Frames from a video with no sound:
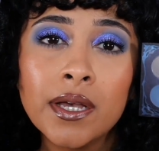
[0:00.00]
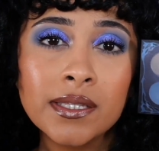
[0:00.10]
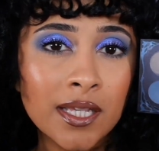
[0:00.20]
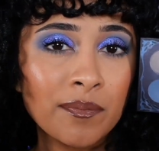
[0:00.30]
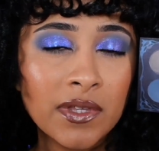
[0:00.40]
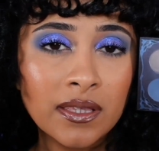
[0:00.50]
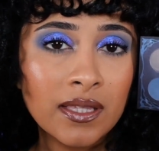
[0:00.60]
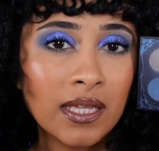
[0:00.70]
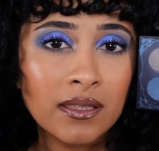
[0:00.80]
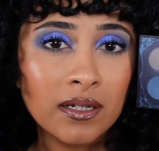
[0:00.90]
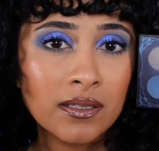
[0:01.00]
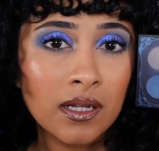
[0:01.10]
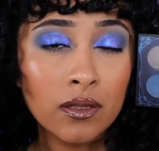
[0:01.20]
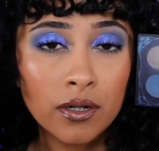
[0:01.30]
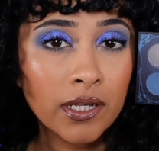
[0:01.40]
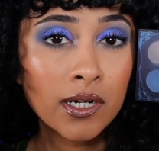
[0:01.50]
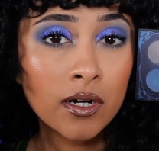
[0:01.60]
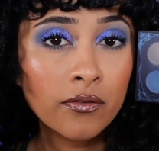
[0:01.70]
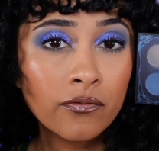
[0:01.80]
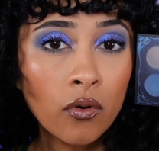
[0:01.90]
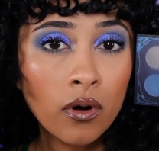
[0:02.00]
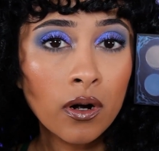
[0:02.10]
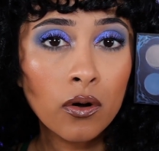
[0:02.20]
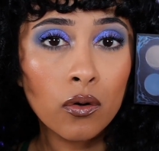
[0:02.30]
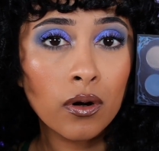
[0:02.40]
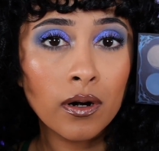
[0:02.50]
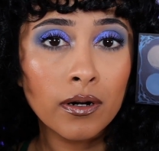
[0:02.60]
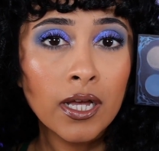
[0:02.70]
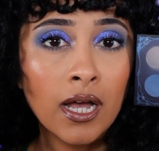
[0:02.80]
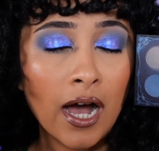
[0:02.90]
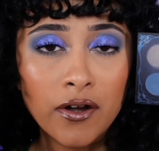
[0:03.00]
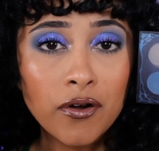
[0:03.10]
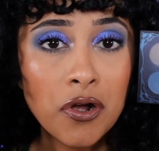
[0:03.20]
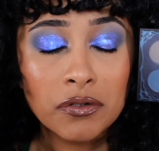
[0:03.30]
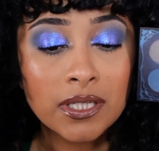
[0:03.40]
something that there's a learning curve for, or I don't know.